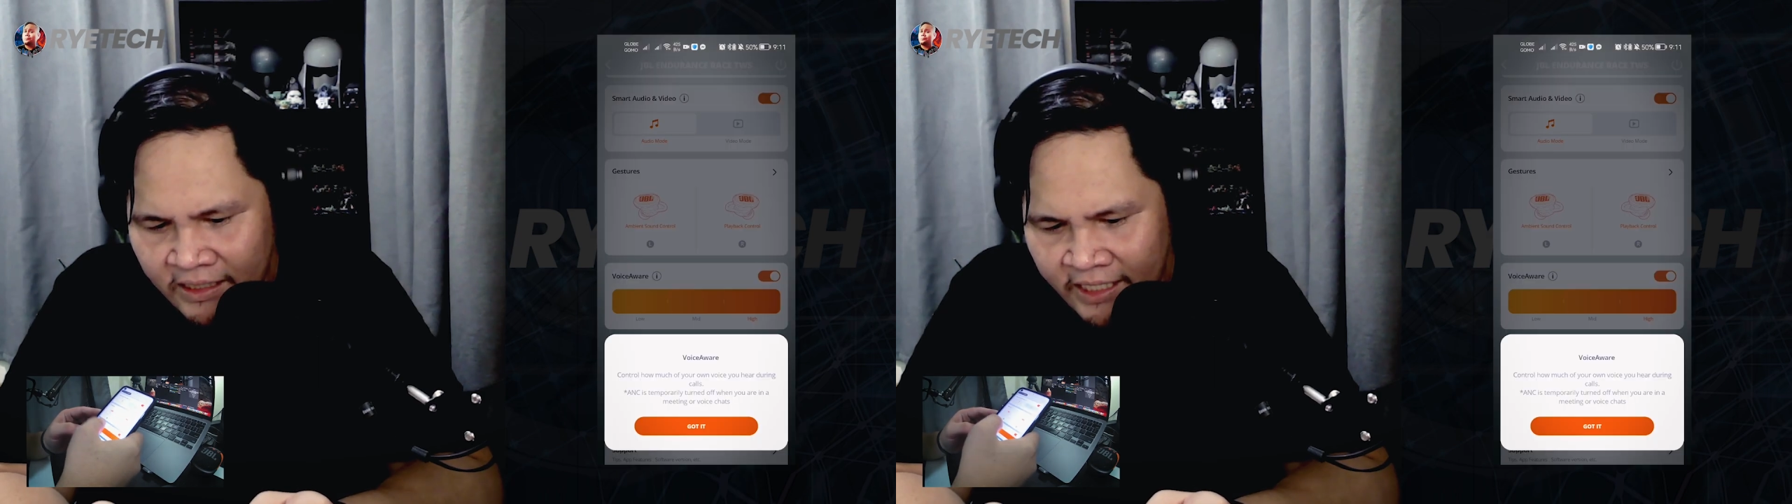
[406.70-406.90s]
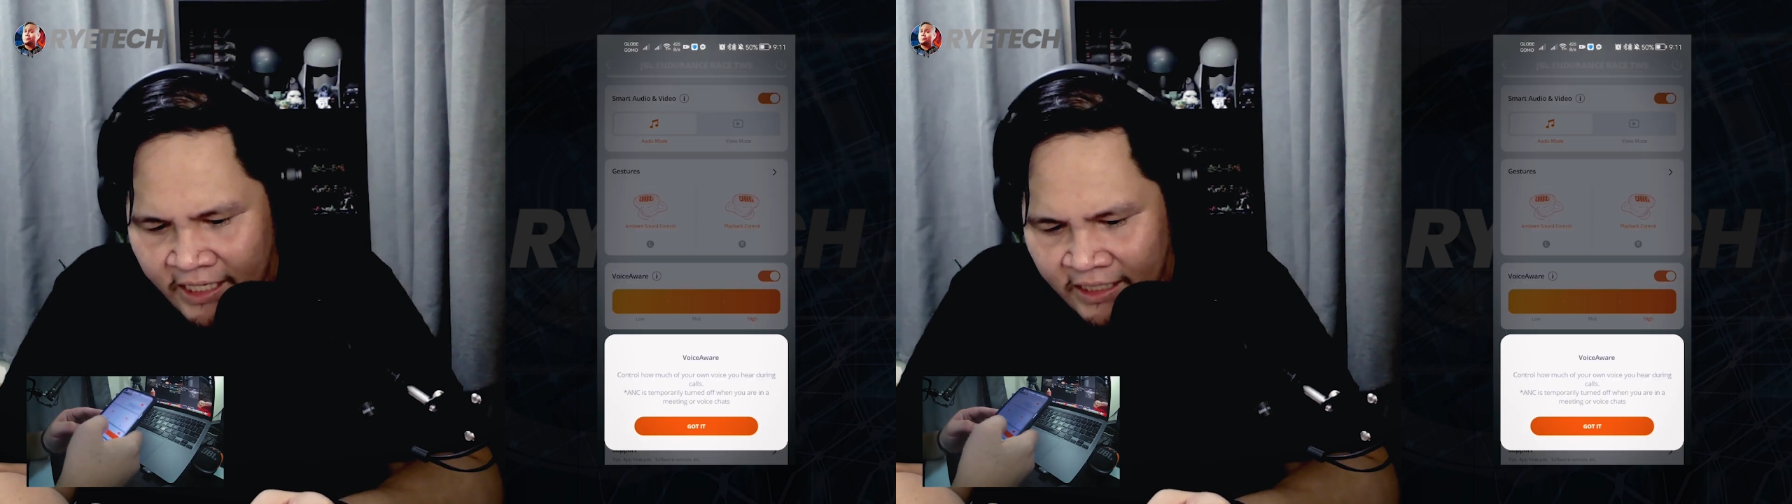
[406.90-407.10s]

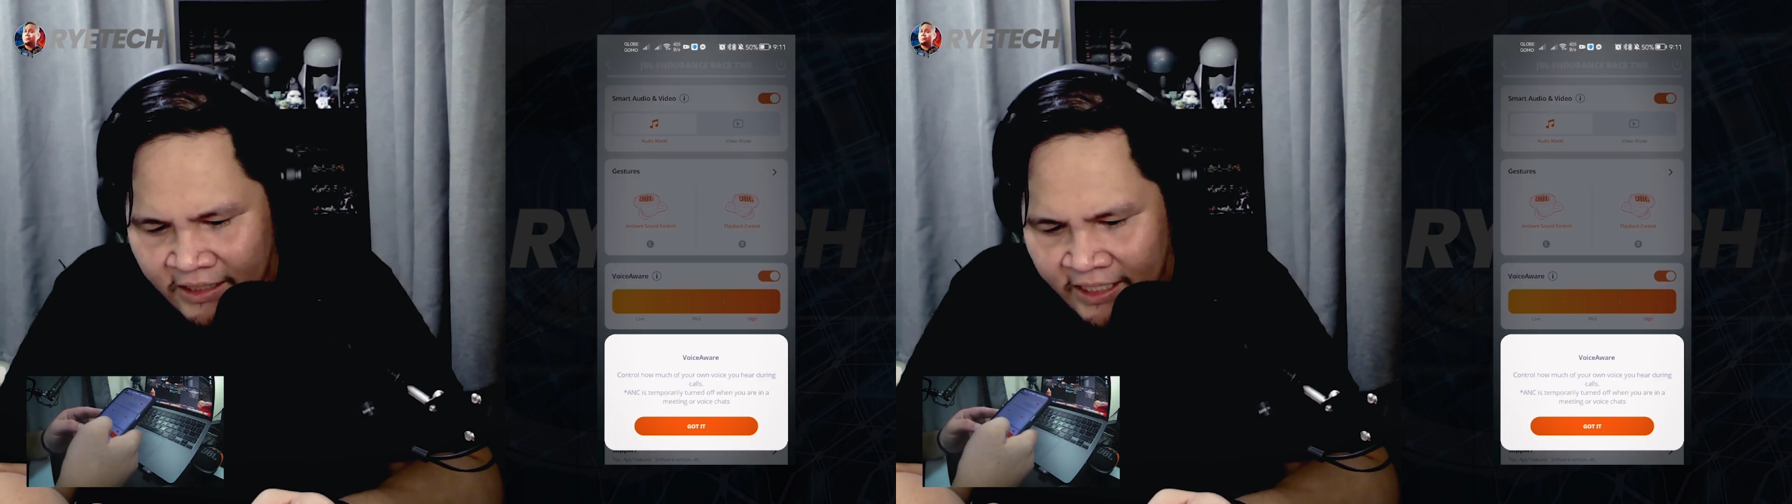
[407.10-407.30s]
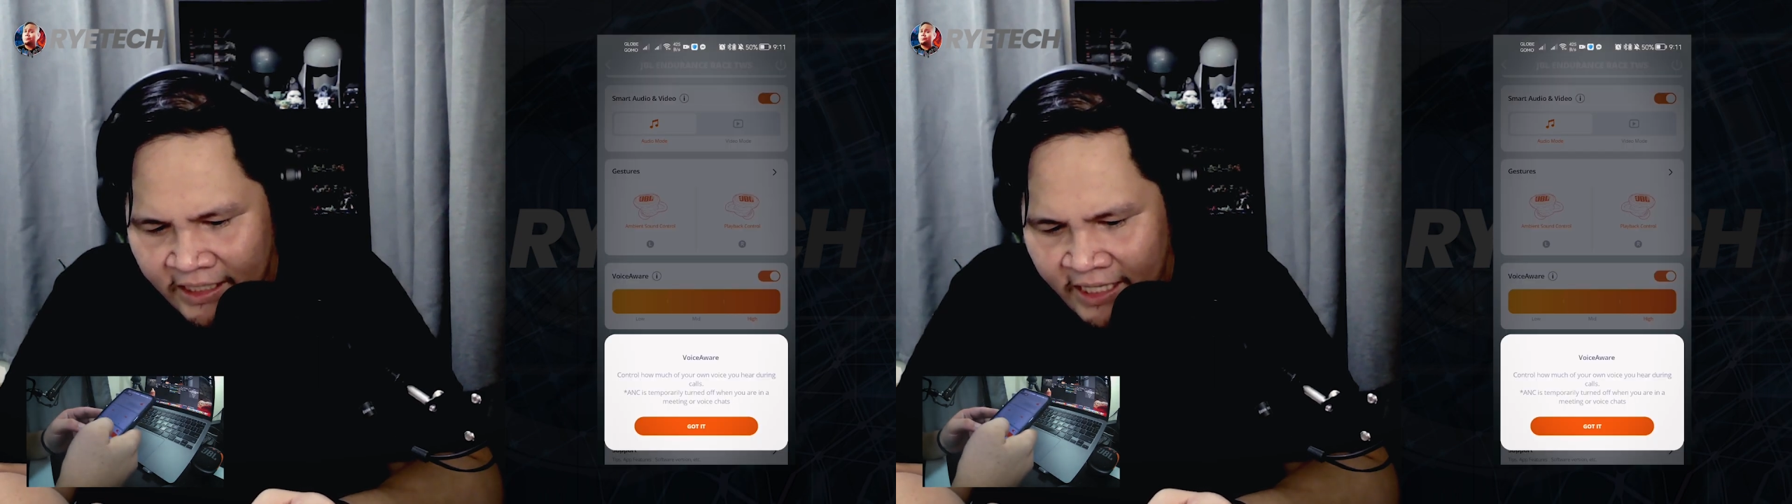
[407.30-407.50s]
Take a
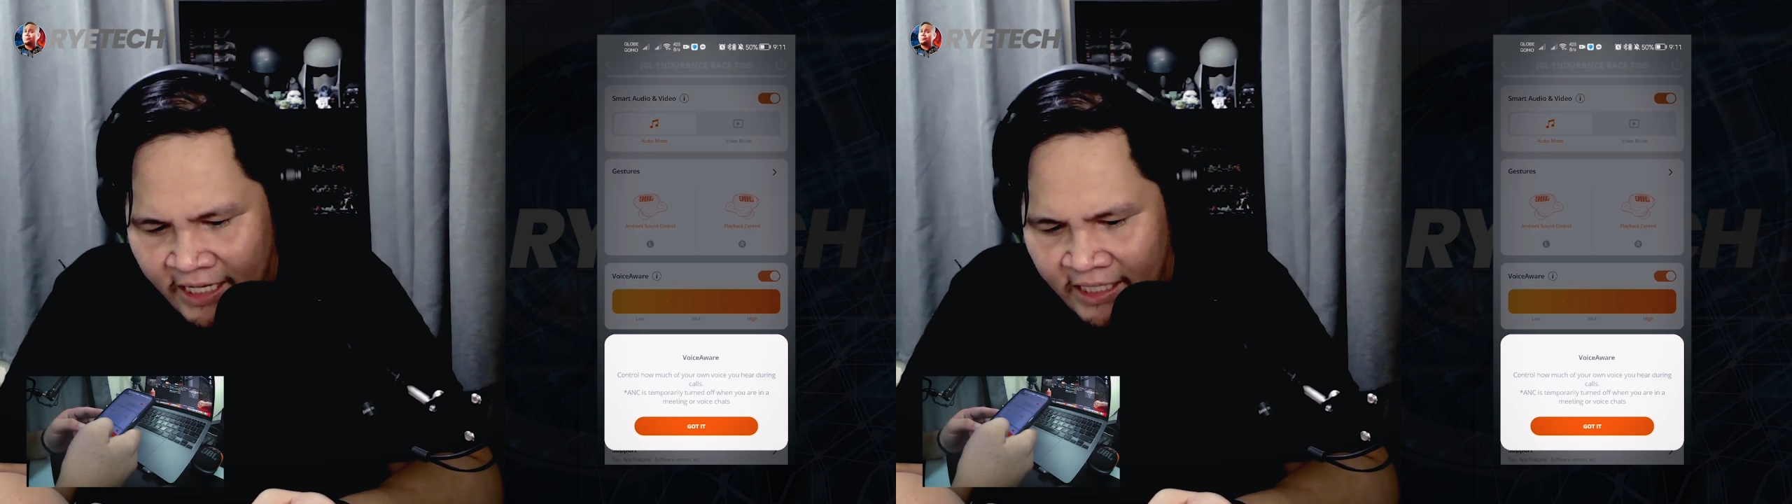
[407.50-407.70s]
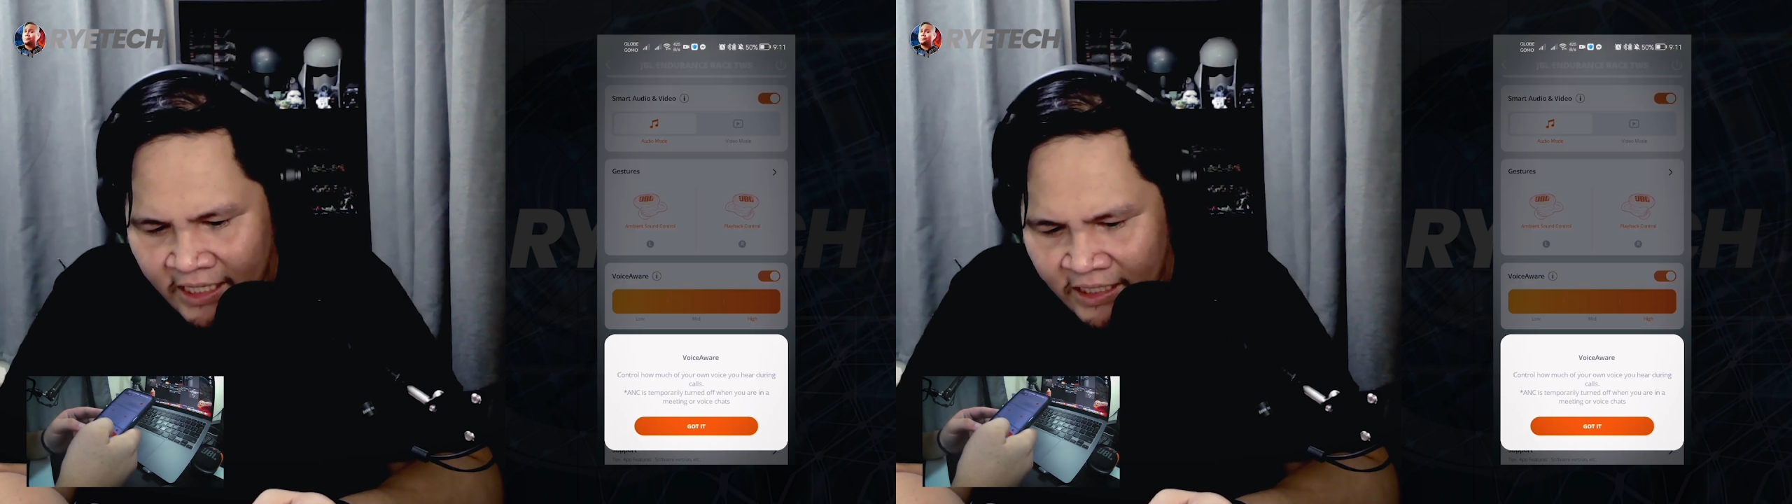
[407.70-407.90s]
look at
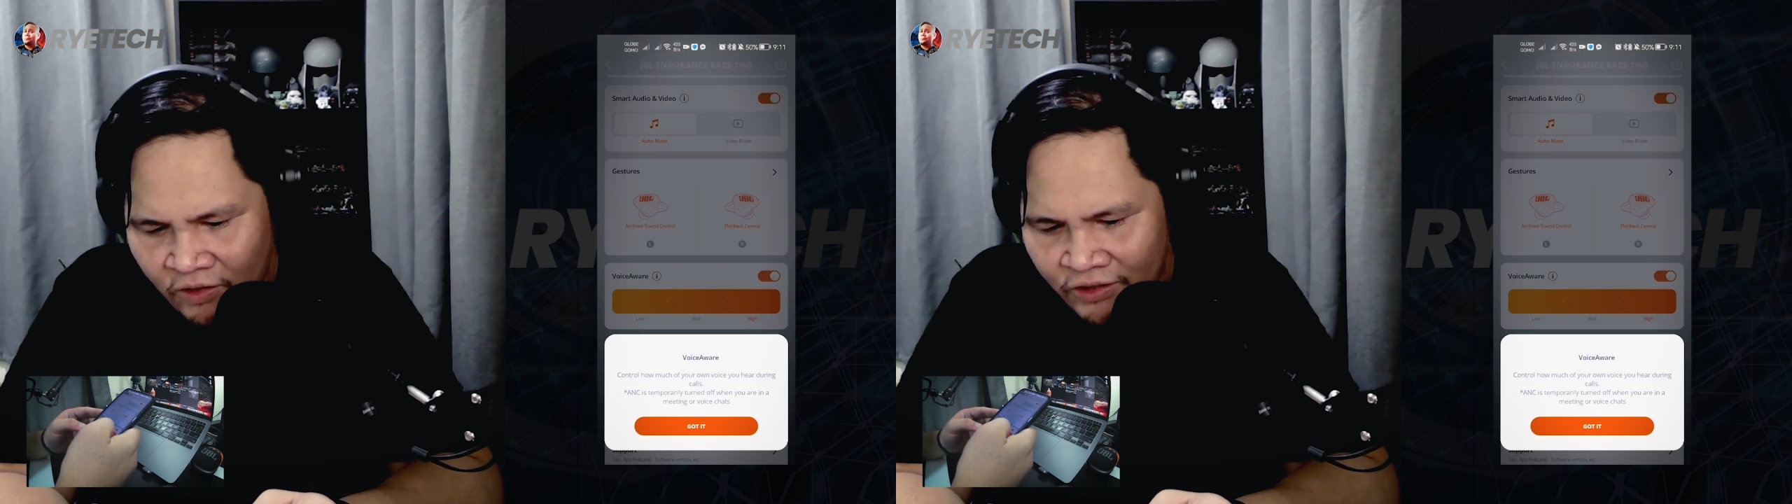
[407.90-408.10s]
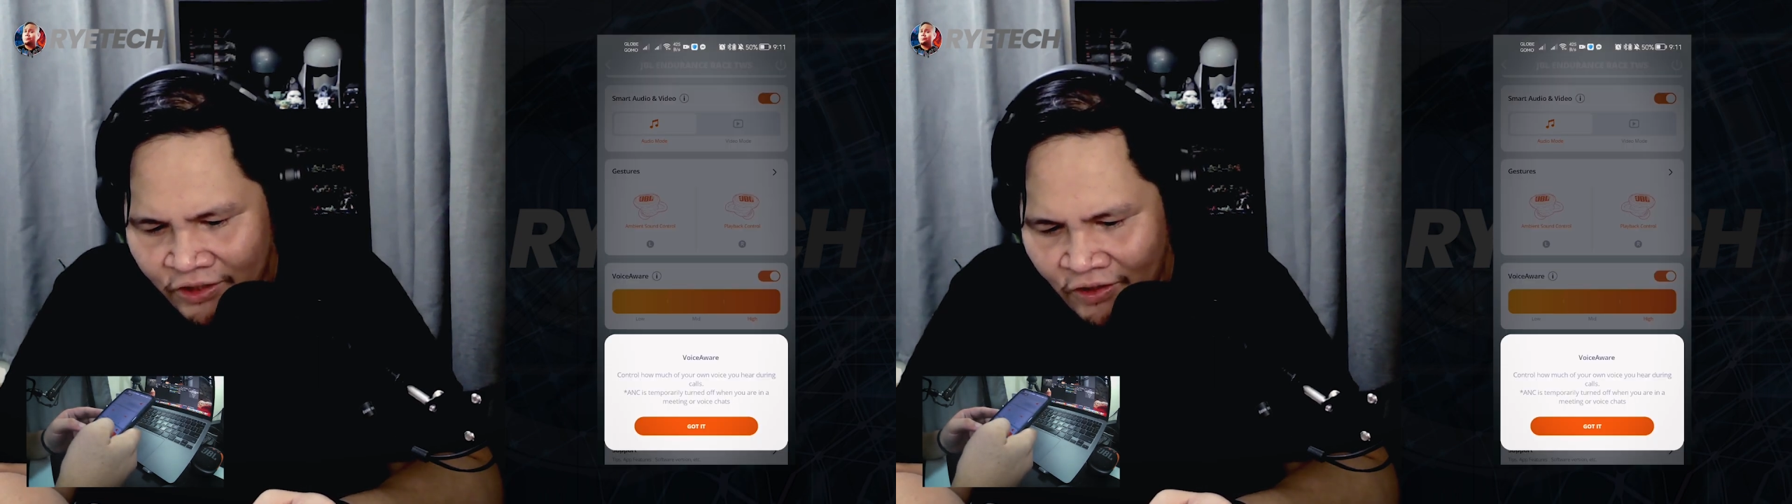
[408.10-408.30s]
that.
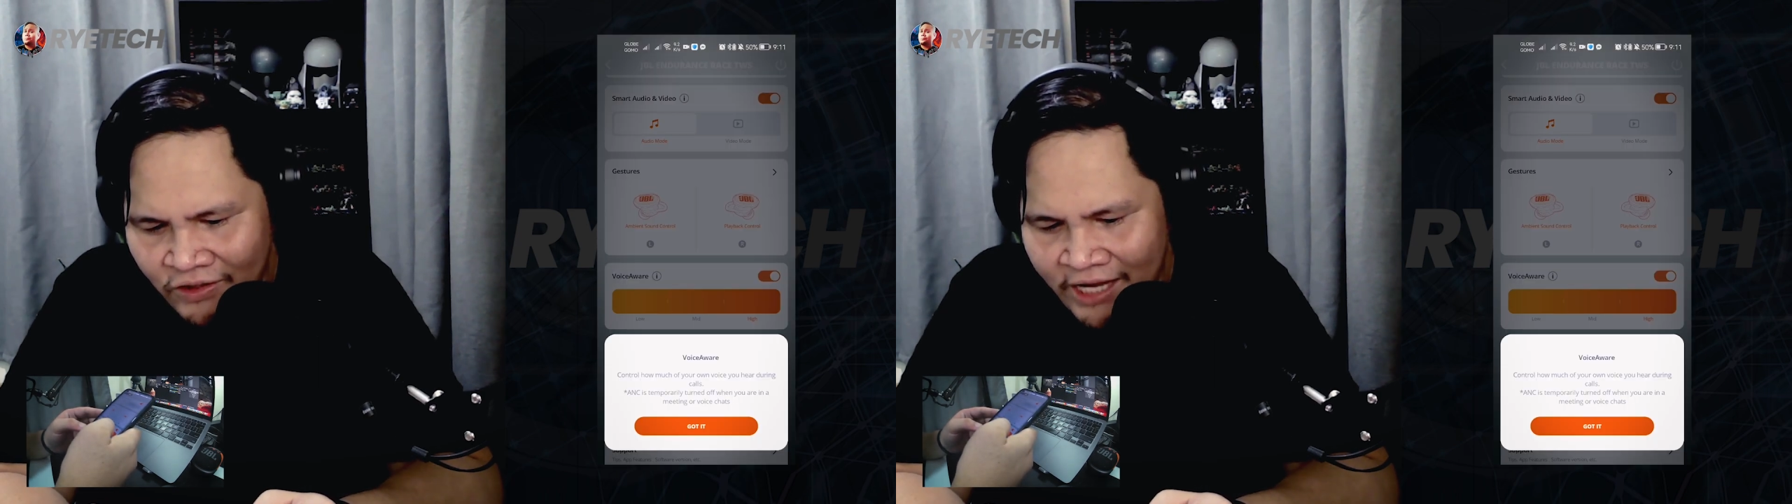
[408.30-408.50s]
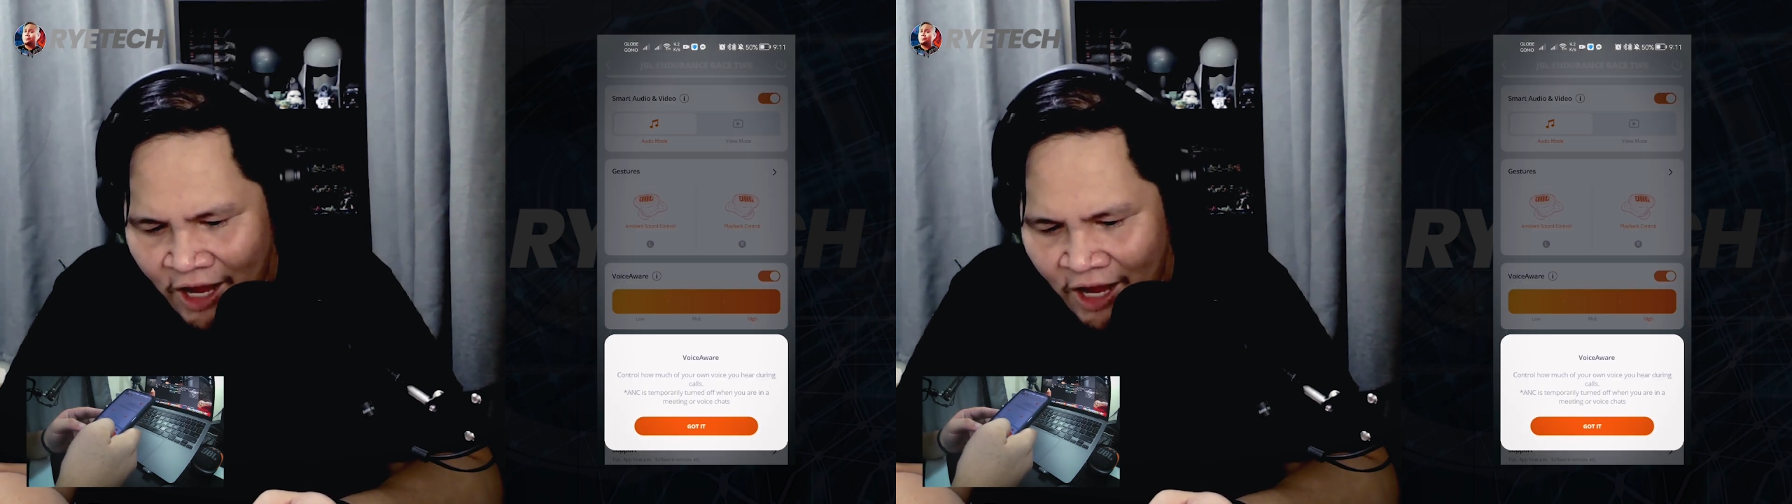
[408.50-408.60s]
Controls